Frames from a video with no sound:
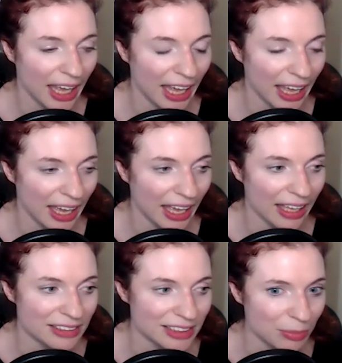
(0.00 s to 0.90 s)

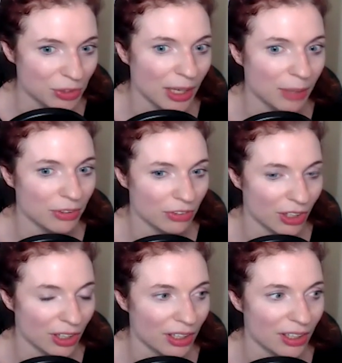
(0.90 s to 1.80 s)
And sometimes it's
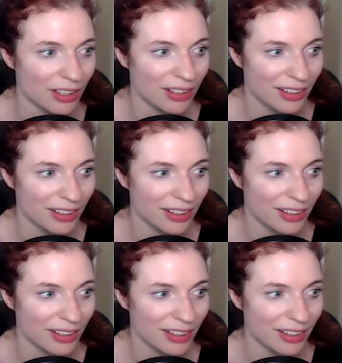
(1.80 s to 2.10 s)
hard.